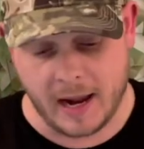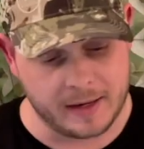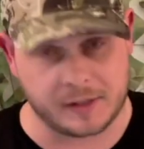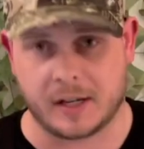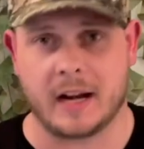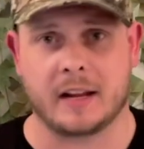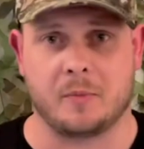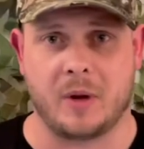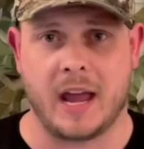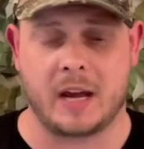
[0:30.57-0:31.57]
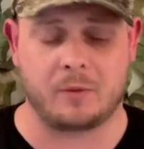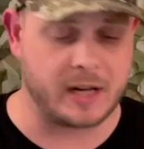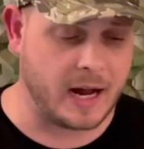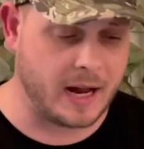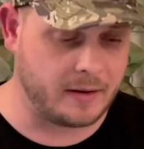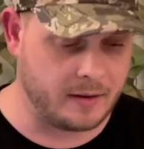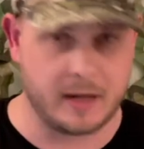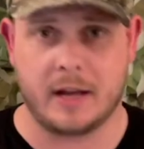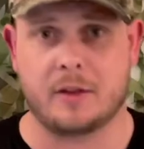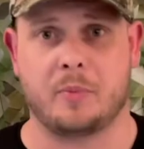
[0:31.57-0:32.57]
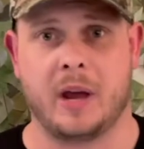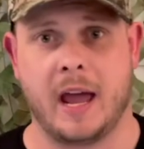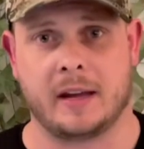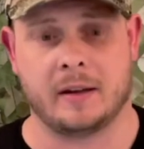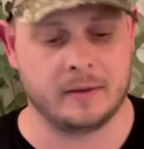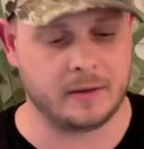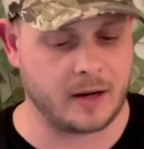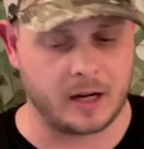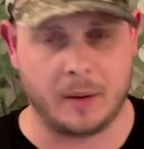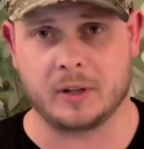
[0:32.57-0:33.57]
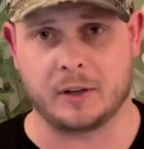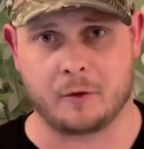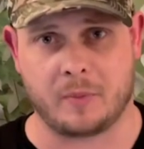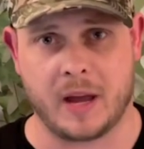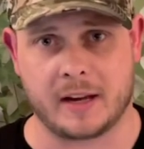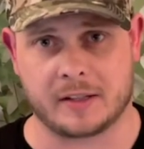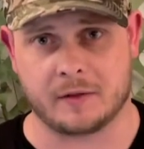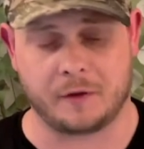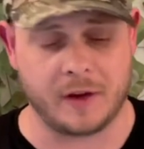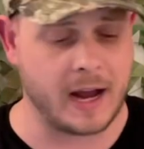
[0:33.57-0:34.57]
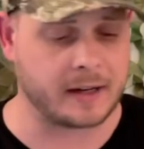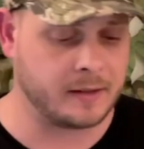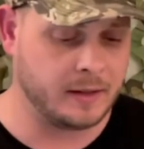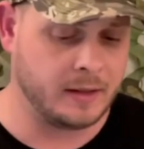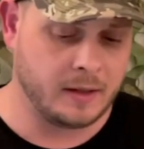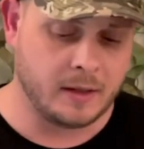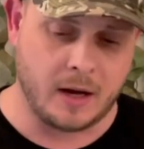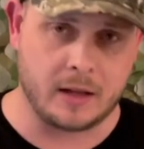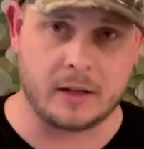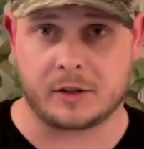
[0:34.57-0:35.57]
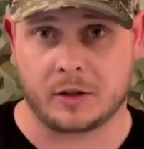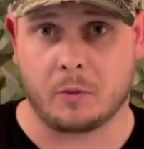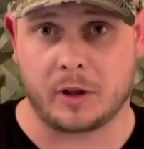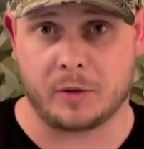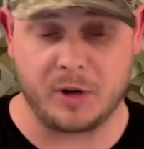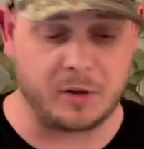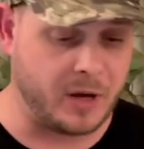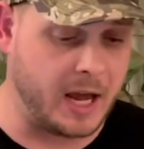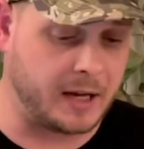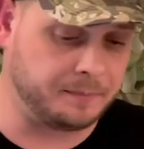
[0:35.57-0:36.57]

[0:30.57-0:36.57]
inside of the bag, we got another bag. A couple different bags, in fact. Let's start with the big bag.